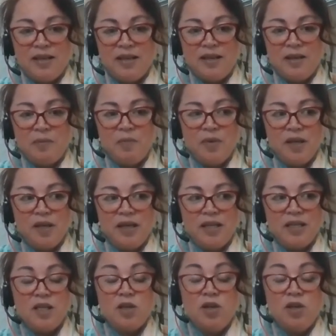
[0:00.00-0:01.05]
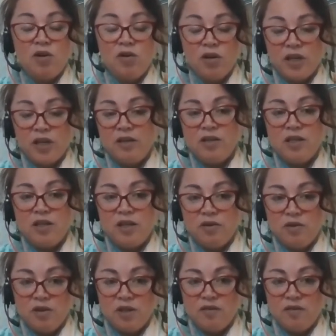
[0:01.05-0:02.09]
It did not go to
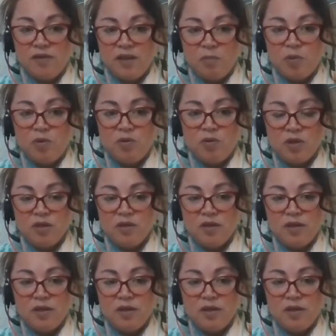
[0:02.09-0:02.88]
local governing board.